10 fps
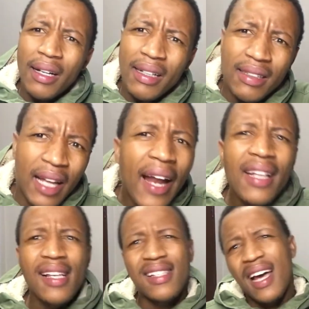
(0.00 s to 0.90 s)
Then
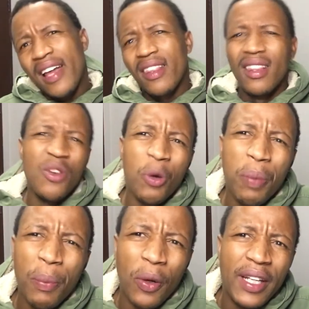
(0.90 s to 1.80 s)
there's new
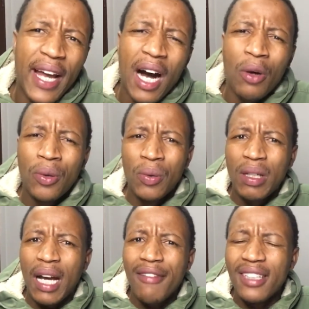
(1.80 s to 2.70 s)
people now.
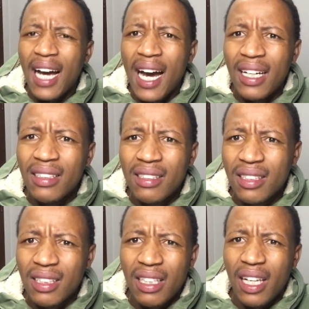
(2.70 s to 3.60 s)
Gavin Hunt, is
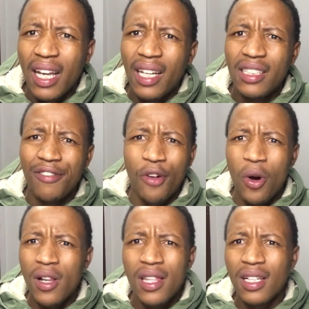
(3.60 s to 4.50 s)
it ready for
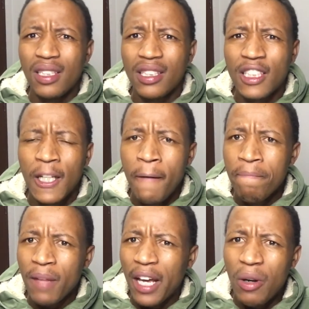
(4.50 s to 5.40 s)
all this
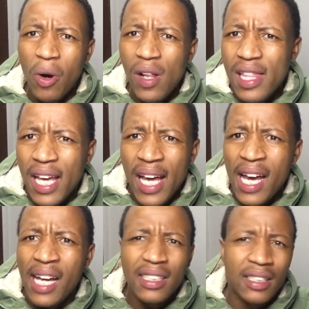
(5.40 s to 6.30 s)
and all
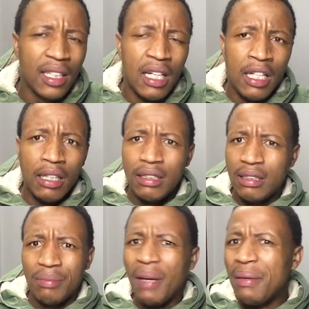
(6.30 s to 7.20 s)
that? Is
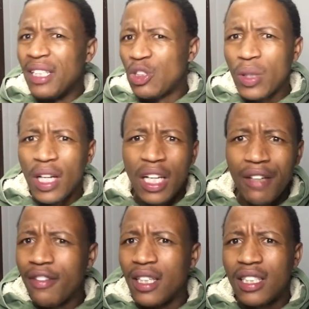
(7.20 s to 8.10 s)
maybe he should leave
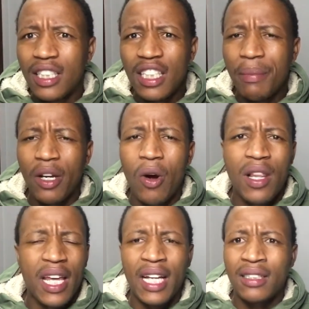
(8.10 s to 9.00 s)
the team and all
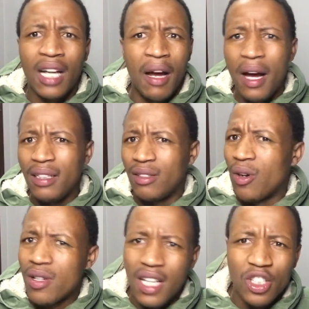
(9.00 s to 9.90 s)
that?
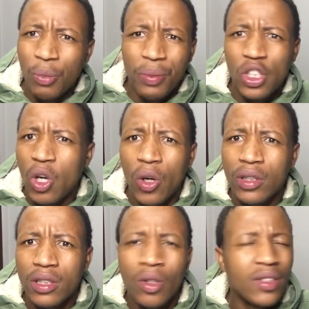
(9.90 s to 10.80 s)
Those are stupid
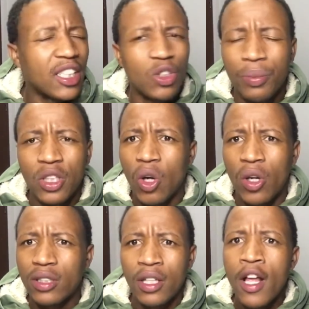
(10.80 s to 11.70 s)
talks. Those are stupid talks.